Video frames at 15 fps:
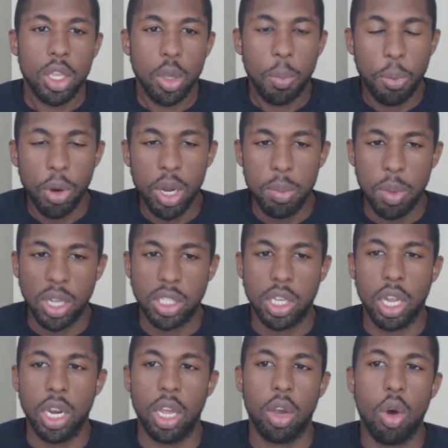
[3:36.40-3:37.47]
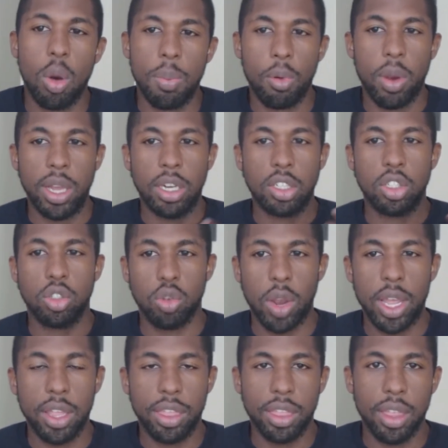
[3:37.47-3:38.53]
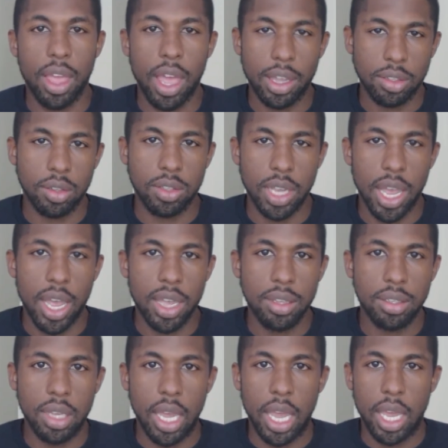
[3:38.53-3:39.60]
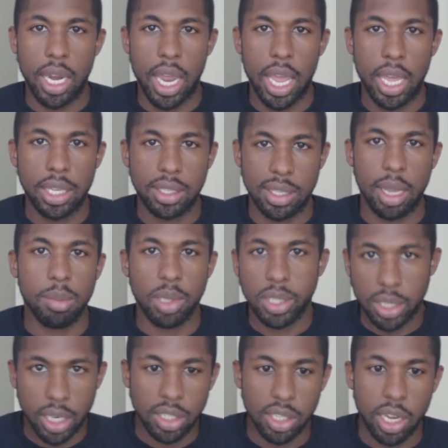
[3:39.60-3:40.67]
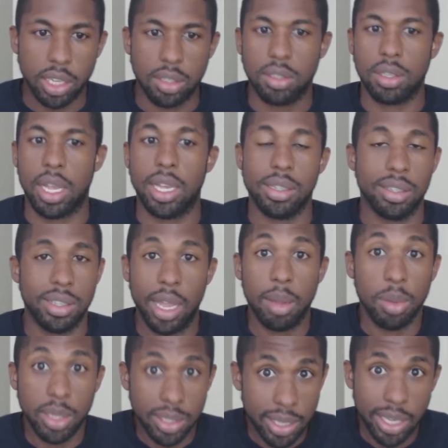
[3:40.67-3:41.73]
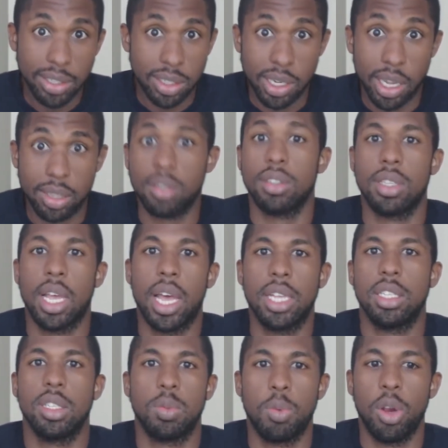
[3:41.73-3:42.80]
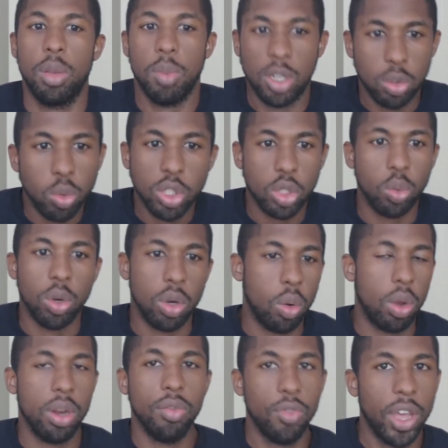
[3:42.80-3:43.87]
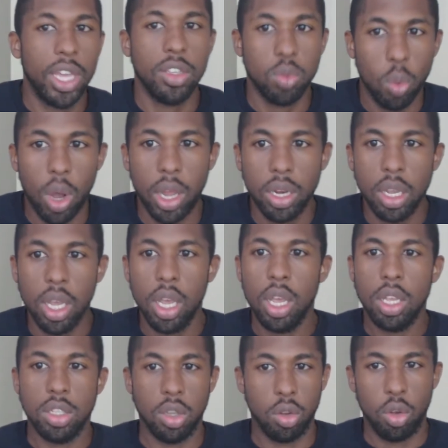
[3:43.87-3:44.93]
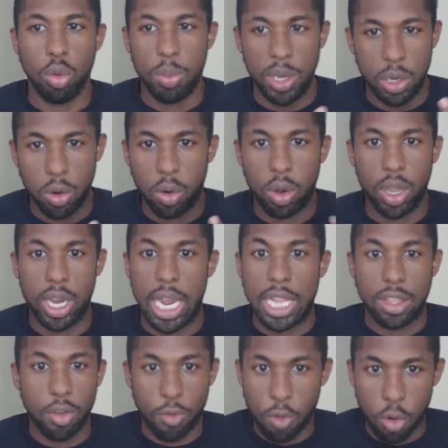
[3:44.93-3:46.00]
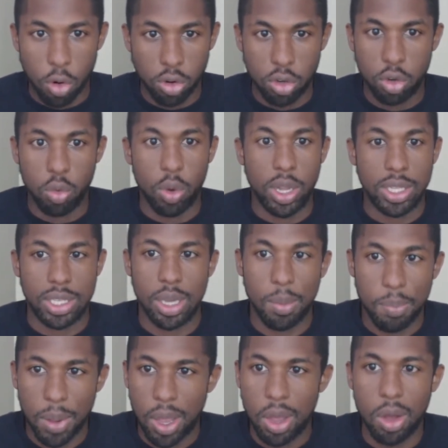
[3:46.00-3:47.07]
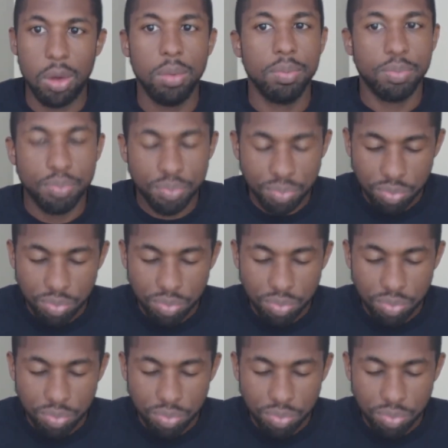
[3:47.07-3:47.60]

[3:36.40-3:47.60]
you're pretty much going to incorporate a strength exercise and a stabilization exercise. The stabilization exercise is pretty much what you were doing in phase 1. So you'll be doing at the 4-2-1 tempo,